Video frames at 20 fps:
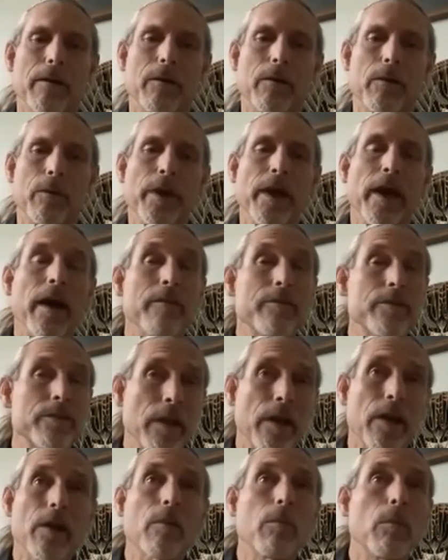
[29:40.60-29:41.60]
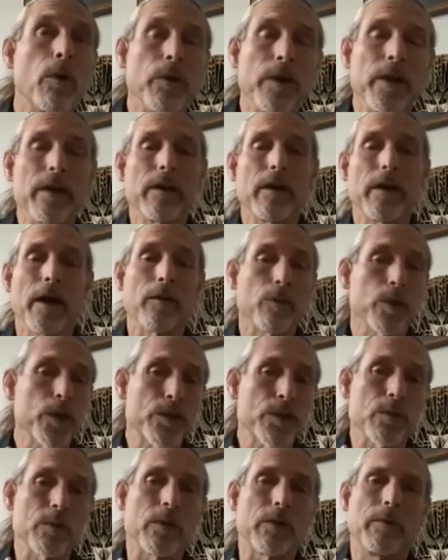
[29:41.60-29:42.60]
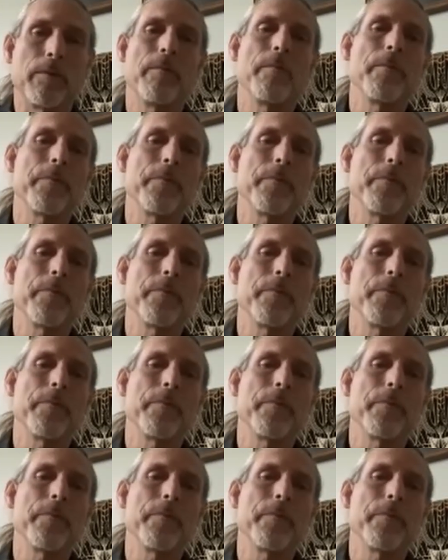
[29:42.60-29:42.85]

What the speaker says: we have ceremony and ritual.